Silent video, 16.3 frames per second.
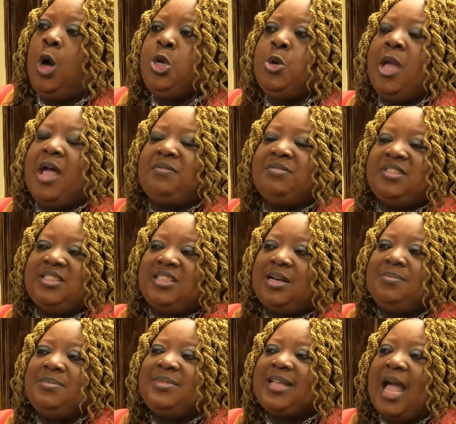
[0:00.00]
Or you have
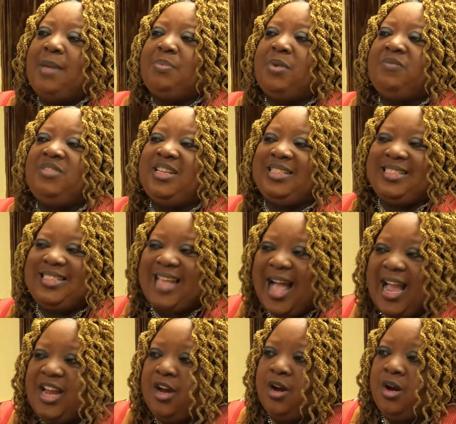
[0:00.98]
some type of
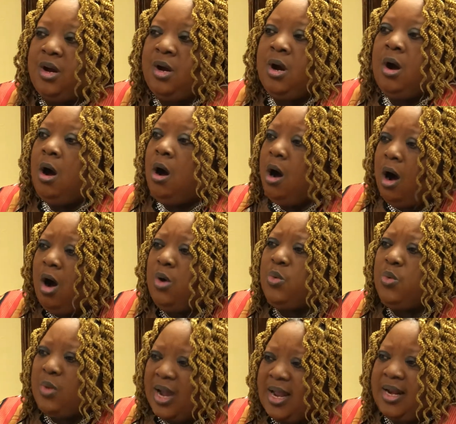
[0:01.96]
desire
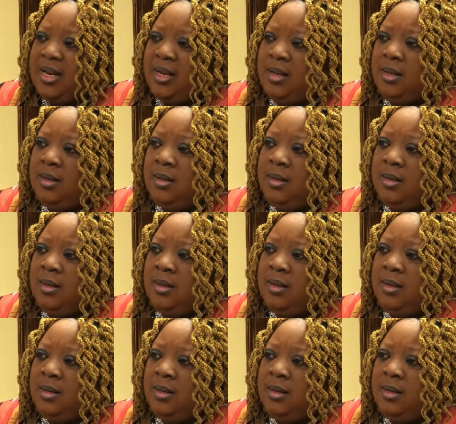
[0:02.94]
already.